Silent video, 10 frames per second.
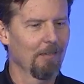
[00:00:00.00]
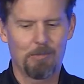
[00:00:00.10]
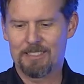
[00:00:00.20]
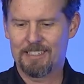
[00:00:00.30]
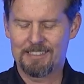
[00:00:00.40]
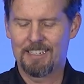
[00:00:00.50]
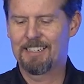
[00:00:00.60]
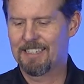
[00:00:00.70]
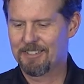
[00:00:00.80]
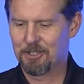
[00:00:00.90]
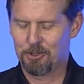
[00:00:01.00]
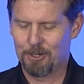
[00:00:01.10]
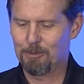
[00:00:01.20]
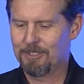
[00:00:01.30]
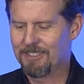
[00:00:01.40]
Plus, I tend to get into
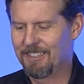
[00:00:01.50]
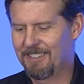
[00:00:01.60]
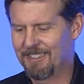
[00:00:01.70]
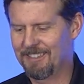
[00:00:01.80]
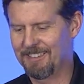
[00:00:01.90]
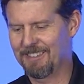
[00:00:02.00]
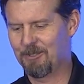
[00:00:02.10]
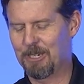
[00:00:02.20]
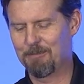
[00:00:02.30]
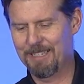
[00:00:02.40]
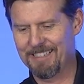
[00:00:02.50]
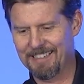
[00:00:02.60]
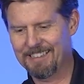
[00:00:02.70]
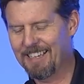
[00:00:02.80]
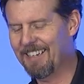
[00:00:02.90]
trouble uh, quite a bit
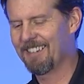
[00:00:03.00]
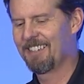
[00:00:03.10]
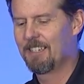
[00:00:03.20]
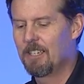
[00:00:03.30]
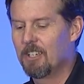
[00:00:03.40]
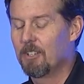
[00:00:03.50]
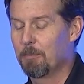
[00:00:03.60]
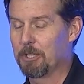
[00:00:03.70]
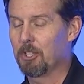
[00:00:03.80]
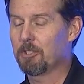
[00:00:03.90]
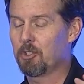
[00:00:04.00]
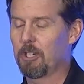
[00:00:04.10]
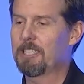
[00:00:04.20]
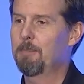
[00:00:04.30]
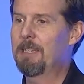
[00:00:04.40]
like that. But just
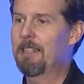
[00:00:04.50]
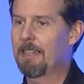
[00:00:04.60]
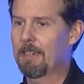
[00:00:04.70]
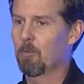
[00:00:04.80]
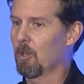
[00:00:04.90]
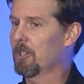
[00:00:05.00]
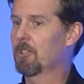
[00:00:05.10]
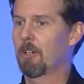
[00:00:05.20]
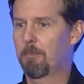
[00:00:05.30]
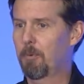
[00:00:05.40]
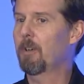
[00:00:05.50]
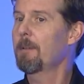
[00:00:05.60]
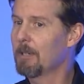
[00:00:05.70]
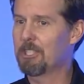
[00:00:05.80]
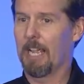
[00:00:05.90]
trust me that it works on pretty
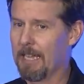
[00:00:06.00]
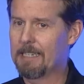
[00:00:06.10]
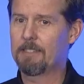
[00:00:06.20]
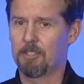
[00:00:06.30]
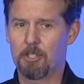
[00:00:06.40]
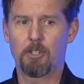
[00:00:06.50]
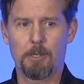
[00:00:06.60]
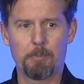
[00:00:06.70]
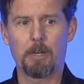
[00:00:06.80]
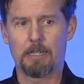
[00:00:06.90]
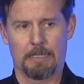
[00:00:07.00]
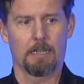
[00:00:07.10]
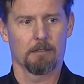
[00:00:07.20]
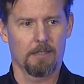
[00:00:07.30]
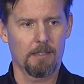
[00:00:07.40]
much any security product
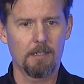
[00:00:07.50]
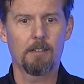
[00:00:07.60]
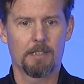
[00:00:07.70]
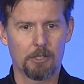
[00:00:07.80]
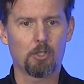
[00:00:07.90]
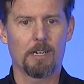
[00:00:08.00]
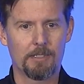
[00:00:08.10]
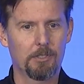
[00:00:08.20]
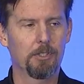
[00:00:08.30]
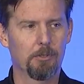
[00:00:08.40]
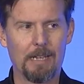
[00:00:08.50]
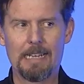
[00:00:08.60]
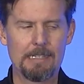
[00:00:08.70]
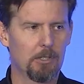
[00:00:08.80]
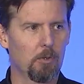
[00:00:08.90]
out there that tries to do
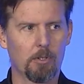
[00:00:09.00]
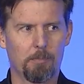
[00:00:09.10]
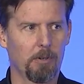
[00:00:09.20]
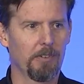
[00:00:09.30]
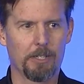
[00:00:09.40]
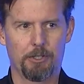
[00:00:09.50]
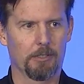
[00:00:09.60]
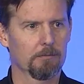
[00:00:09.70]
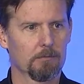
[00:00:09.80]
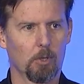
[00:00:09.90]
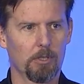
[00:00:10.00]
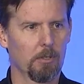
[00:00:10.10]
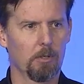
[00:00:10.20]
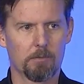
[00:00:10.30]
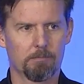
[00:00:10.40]
any sort of prevention or,
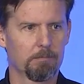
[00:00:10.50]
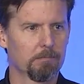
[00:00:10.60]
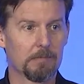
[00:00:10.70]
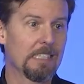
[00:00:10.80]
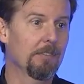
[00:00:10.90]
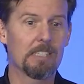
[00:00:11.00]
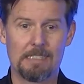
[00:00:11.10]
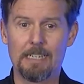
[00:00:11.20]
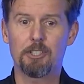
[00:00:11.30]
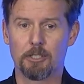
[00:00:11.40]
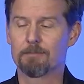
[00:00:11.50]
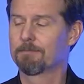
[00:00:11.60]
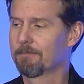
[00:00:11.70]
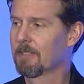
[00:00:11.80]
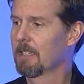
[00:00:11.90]
or even detection
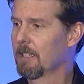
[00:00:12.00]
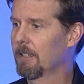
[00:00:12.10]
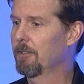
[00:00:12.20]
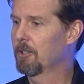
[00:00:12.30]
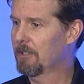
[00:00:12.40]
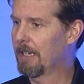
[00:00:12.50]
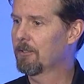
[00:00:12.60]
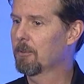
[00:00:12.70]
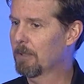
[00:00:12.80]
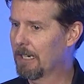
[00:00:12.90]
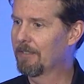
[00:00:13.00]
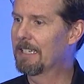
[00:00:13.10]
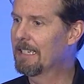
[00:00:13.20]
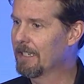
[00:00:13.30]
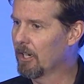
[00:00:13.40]
if you just have some kind of
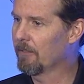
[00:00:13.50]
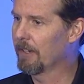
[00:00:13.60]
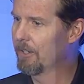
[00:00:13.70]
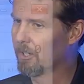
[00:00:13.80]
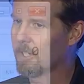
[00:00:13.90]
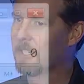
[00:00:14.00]
an EDR vendor.